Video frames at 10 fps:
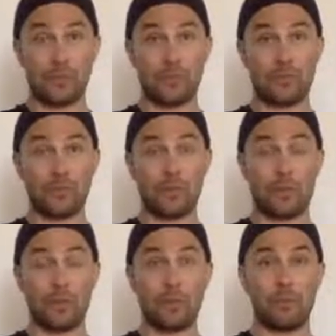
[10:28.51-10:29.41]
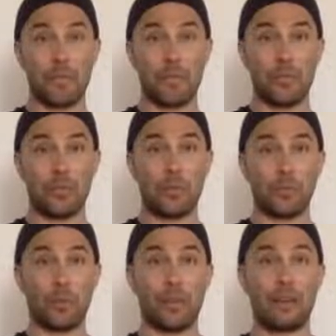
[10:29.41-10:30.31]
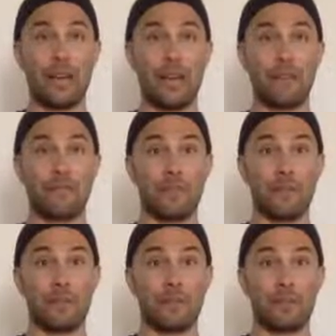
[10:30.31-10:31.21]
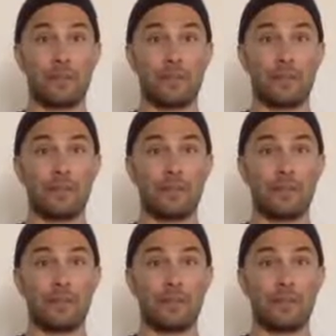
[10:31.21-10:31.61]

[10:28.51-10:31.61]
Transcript: the front of my rib cage here where the diaphragm is.